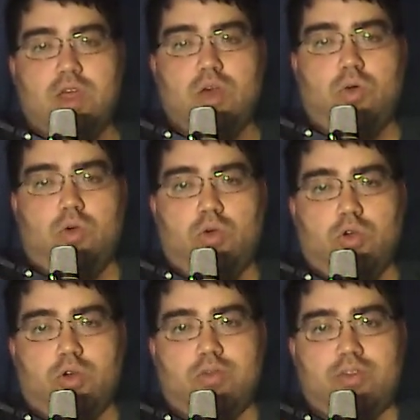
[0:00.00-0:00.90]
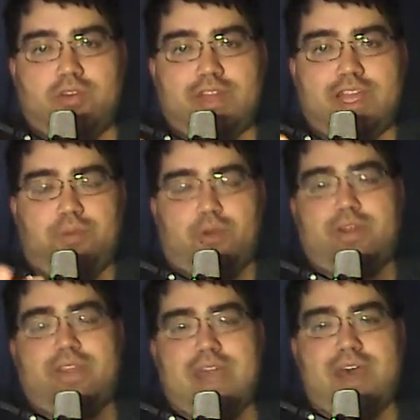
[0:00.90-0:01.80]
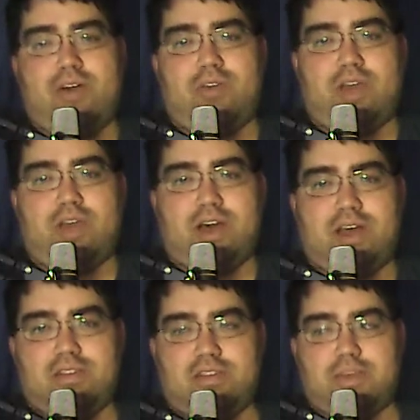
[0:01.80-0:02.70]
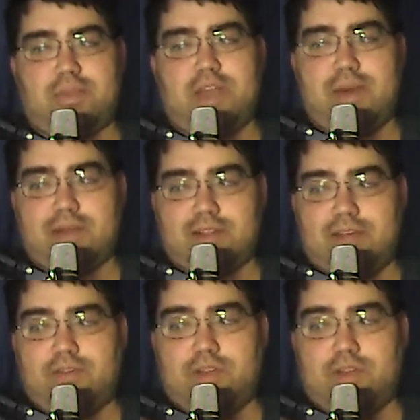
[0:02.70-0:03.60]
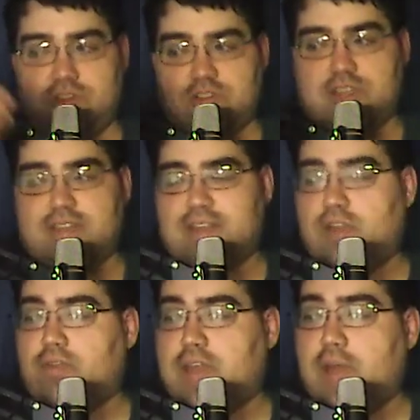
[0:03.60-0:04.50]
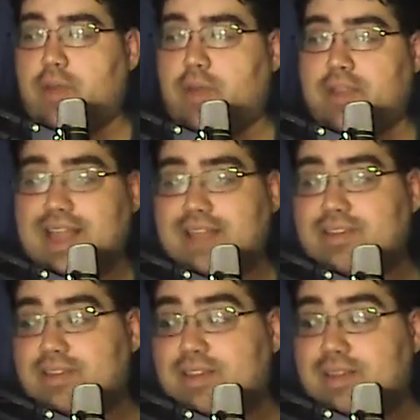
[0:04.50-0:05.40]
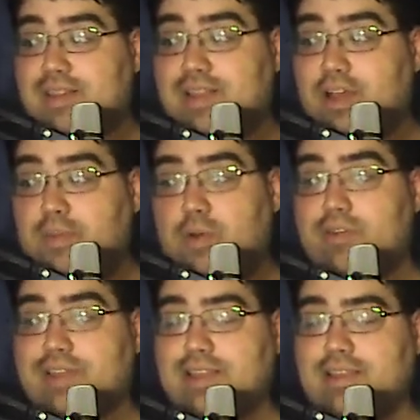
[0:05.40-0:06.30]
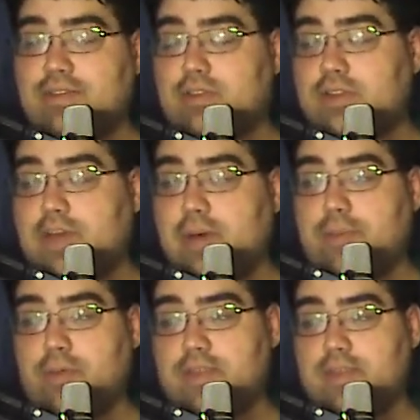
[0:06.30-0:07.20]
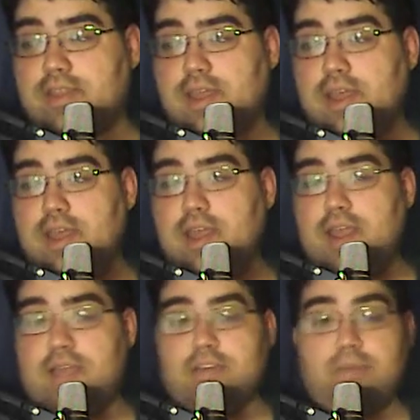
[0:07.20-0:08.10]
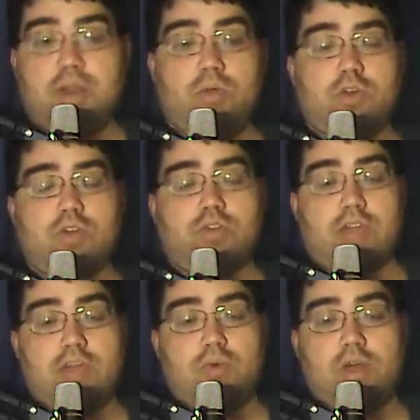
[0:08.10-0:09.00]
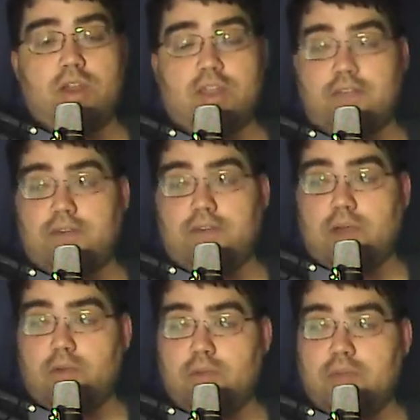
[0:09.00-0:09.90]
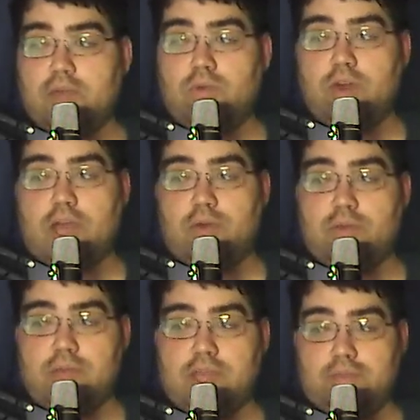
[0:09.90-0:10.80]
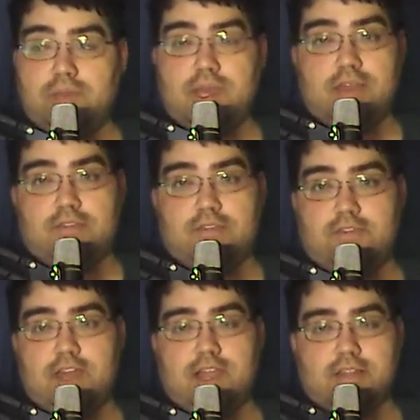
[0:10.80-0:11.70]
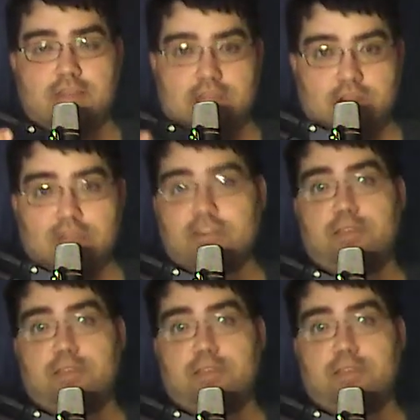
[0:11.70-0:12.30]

or literally gets broken down uh, to the subatomic level and then just gets sent over that way. That, that's Teleporter is not that difficult to come up with if somebody were to create one, like if I were to make one, I would make UPS, FedEx, and United States